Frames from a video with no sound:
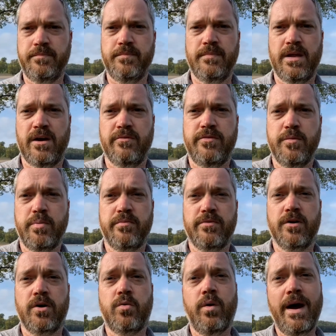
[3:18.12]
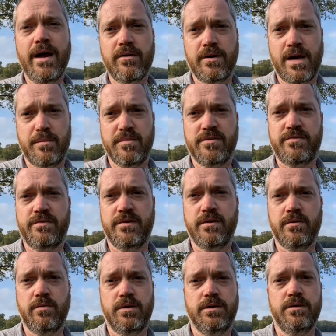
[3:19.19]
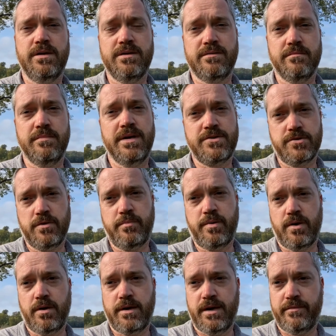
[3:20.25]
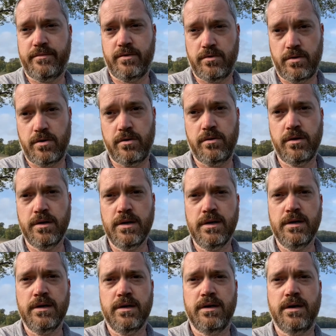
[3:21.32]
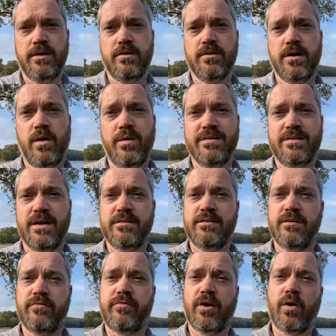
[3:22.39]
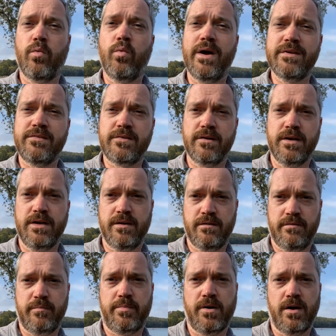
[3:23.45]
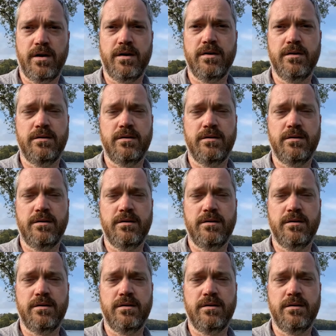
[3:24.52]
Now, if you prefer a quieter atmosphere, well, it is a metro park after all. Uh, you can always head to the far western end of the park.